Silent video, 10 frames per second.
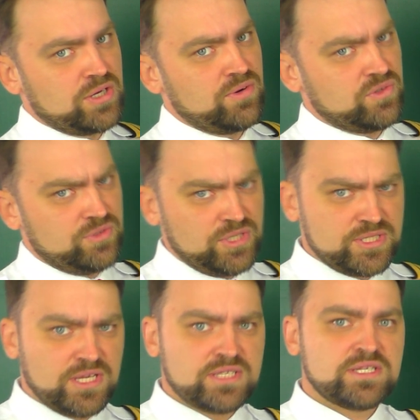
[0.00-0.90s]

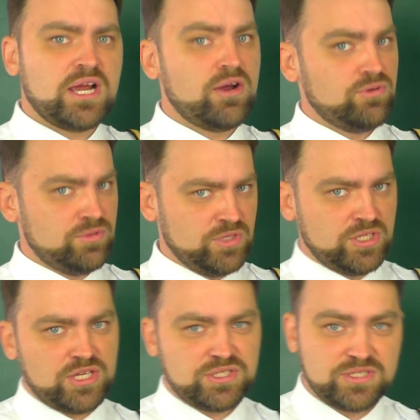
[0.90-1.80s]
characteristics
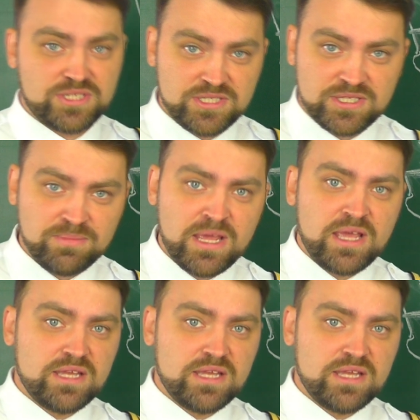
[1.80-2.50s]
augmentation system